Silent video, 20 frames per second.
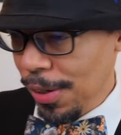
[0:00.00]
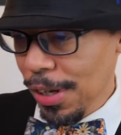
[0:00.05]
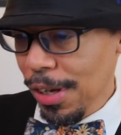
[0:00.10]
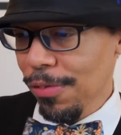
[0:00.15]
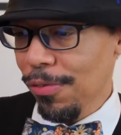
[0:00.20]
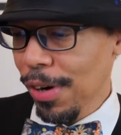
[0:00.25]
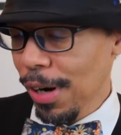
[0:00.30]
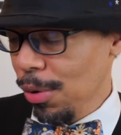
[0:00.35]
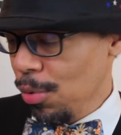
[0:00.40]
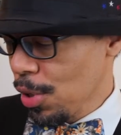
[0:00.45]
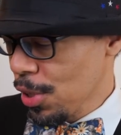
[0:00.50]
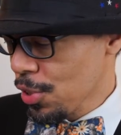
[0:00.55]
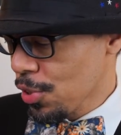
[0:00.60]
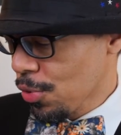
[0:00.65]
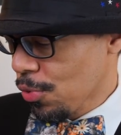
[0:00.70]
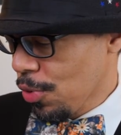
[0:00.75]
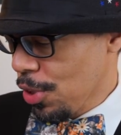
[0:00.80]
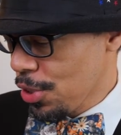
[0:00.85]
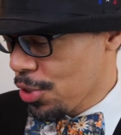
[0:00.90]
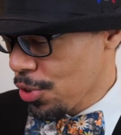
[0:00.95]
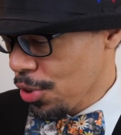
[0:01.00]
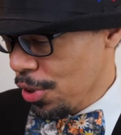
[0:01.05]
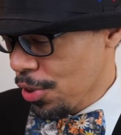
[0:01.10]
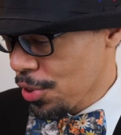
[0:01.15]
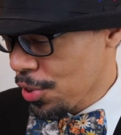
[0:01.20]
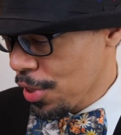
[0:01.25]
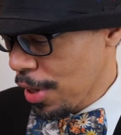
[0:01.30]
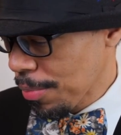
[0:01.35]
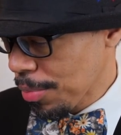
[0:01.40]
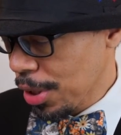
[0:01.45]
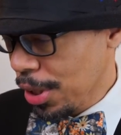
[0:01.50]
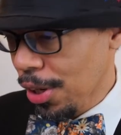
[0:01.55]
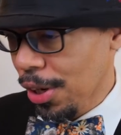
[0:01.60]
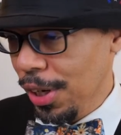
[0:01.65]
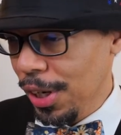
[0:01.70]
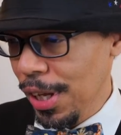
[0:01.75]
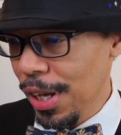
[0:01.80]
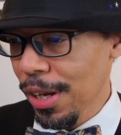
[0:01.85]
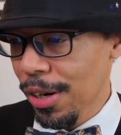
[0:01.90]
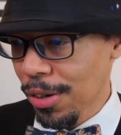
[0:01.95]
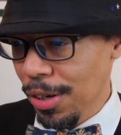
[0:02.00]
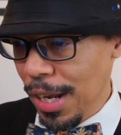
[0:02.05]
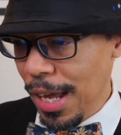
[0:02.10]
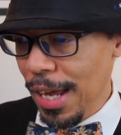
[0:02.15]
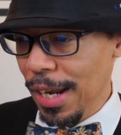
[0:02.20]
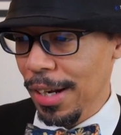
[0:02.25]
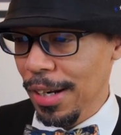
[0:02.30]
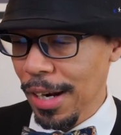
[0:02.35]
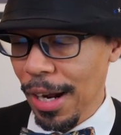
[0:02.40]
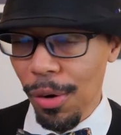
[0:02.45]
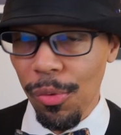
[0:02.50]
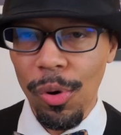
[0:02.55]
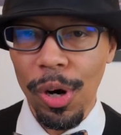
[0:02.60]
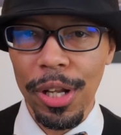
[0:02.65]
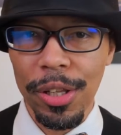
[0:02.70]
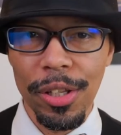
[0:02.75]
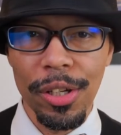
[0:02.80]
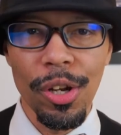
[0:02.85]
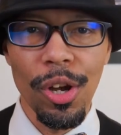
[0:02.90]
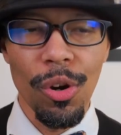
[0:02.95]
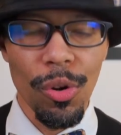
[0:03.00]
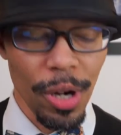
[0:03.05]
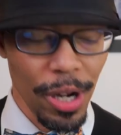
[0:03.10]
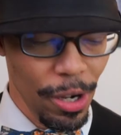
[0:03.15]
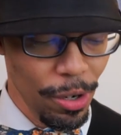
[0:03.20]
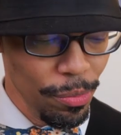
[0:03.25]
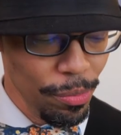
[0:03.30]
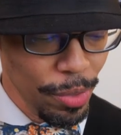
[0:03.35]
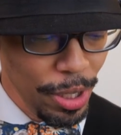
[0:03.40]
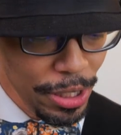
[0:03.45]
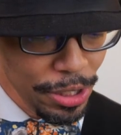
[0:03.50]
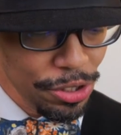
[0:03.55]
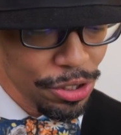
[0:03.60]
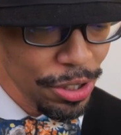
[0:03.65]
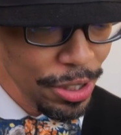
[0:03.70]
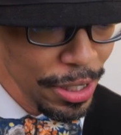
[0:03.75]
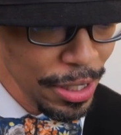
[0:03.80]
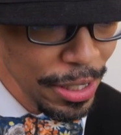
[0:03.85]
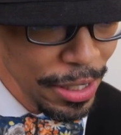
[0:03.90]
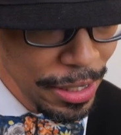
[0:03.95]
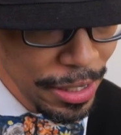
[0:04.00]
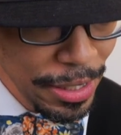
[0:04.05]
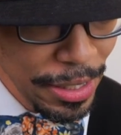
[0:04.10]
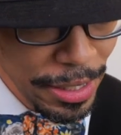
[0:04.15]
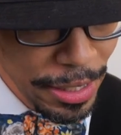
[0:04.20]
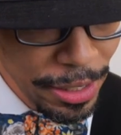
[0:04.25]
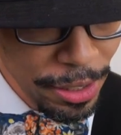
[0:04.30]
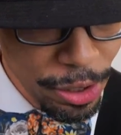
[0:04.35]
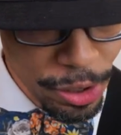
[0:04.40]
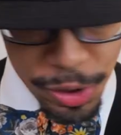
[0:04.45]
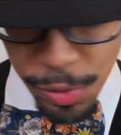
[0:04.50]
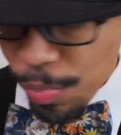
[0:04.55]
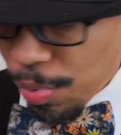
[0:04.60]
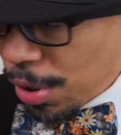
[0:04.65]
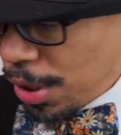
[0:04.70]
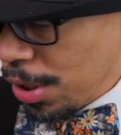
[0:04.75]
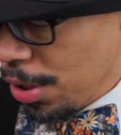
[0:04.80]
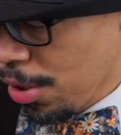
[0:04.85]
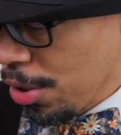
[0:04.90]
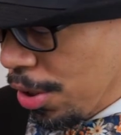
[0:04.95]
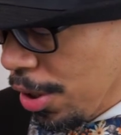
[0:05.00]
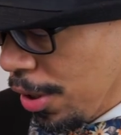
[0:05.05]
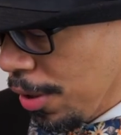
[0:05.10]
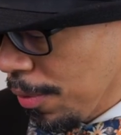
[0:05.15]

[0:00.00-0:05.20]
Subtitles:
if I was to research something on the internet and I wanted to know how much. It looks pretty good.